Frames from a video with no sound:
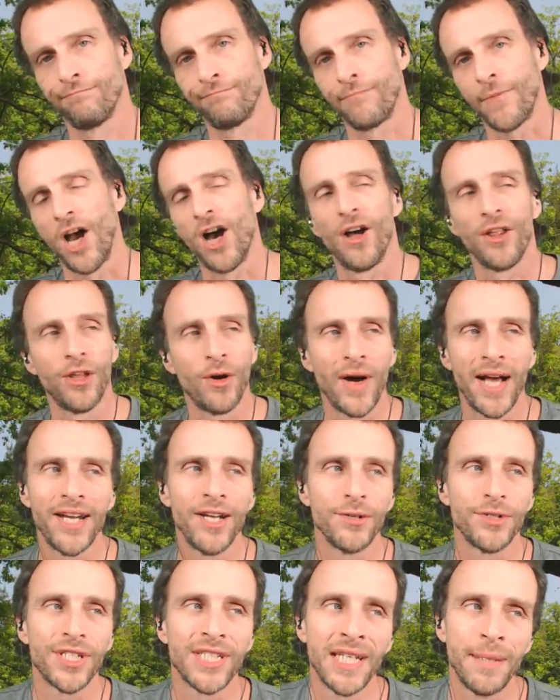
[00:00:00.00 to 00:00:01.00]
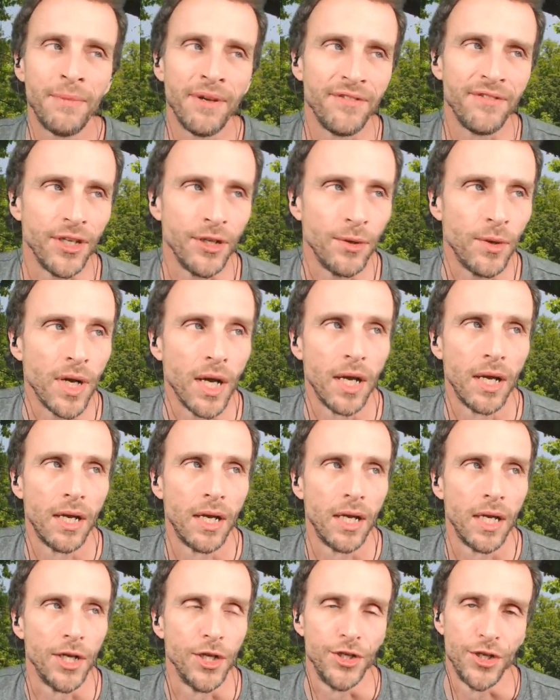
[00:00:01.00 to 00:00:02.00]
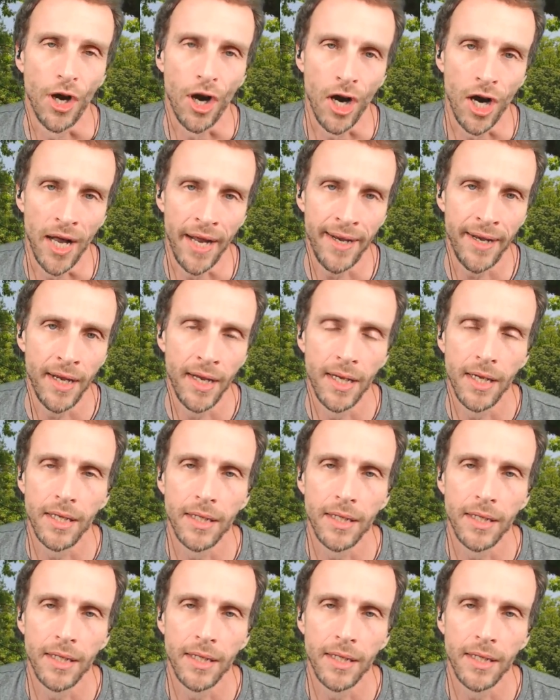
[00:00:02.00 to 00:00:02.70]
Although I know some of you, Dawn,